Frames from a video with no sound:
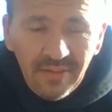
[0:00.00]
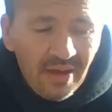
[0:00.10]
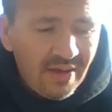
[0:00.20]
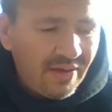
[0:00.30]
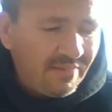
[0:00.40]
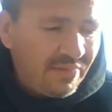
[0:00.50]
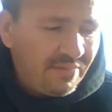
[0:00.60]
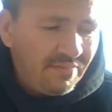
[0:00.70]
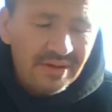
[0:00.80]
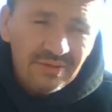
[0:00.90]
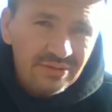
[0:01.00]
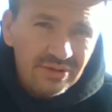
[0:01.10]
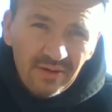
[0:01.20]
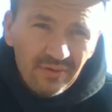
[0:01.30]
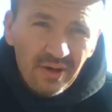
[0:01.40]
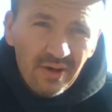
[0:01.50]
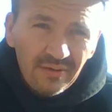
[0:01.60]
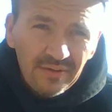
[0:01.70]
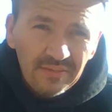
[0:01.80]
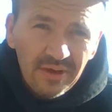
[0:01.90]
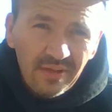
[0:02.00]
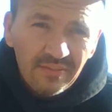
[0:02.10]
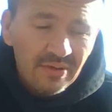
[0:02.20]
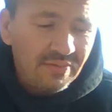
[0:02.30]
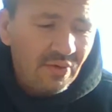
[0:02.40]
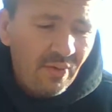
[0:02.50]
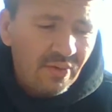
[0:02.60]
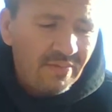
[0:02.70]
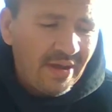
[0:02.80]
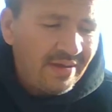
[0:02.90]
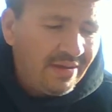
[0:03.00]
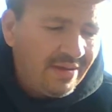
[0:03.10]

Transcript: Um, but he was never a Hall of Fame caliber quarterback.